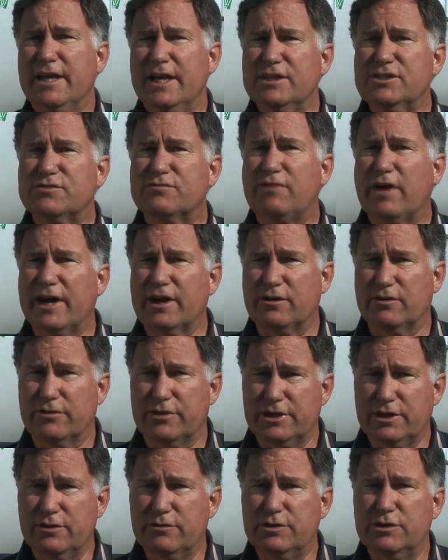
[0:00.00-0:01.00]
It's vital
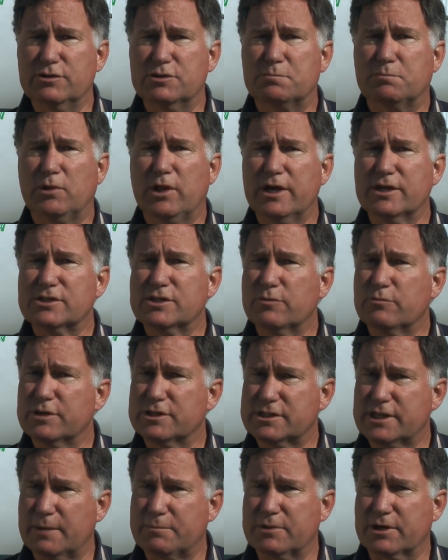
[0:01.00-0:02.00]
that you use plugs and
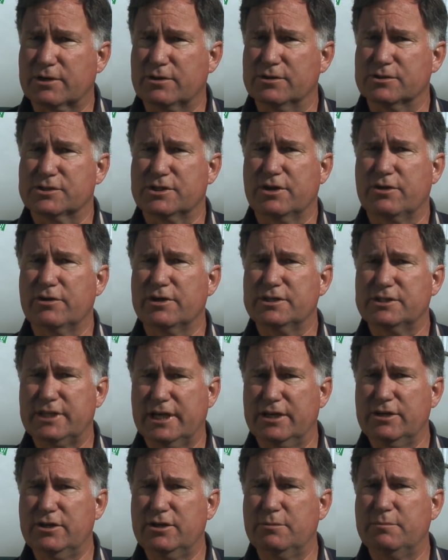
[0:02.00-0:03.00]
receptacles that are
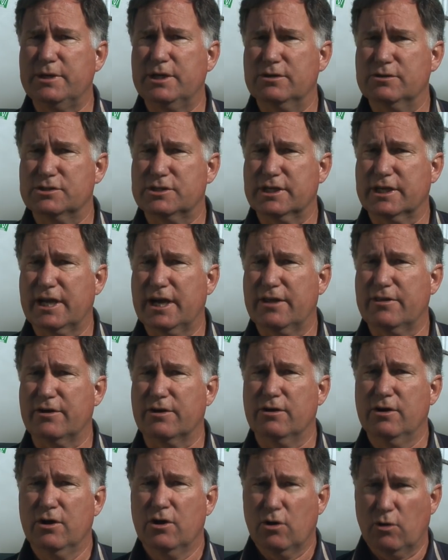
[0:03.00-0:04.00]
intended to be used
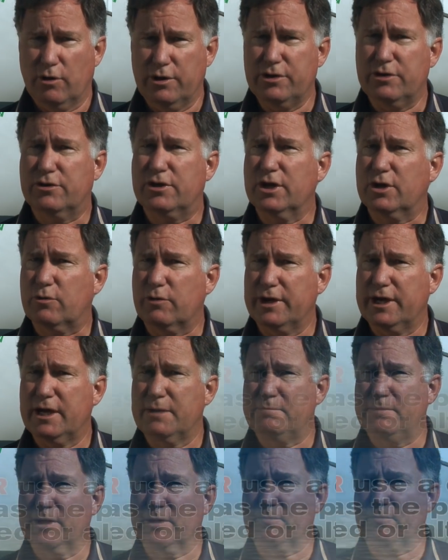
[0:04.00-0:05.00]
together, or you could
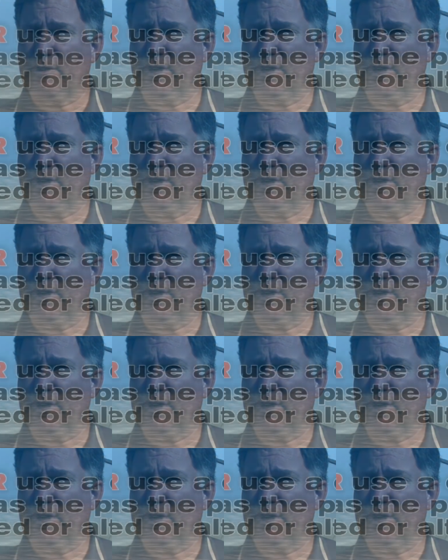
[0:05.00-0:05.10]
create big